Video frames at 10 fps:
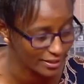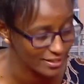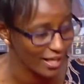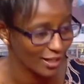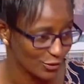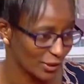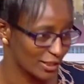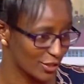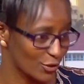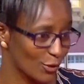That's
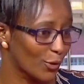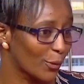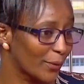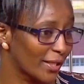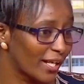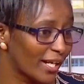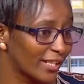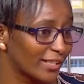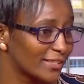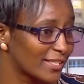actually is your copy.
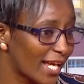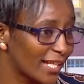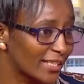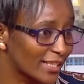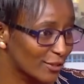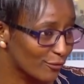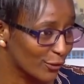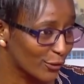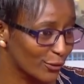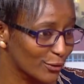I signed it
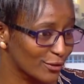for you.